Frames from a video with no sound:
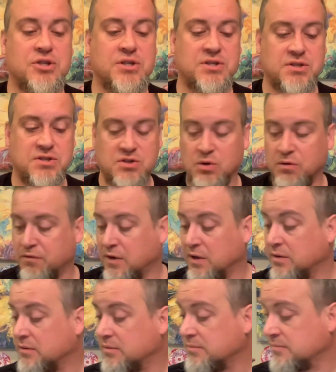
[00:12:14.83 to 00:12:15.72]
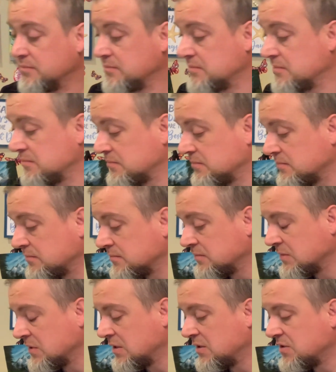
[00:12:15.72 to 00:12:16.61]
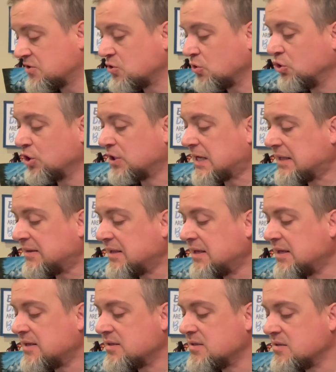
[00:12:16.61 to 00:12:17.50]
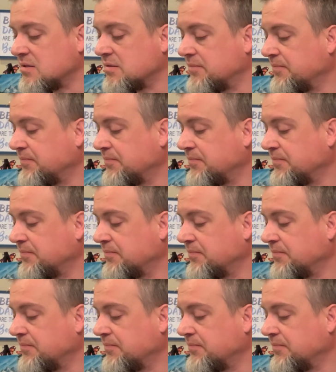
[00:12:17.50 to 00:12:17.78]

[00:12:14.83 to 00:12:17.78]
this is so fun. So look at these.